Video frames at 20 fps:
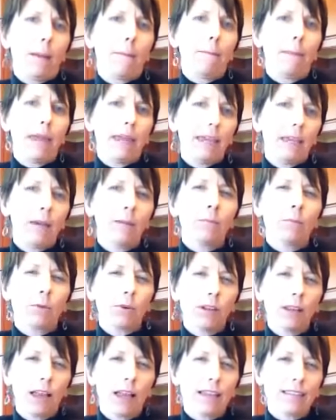make him
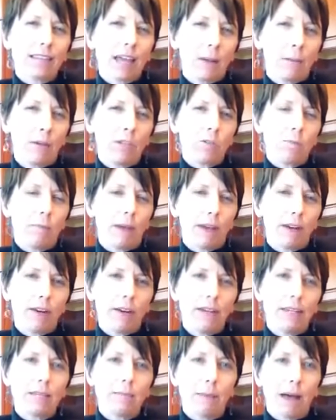realize how much better his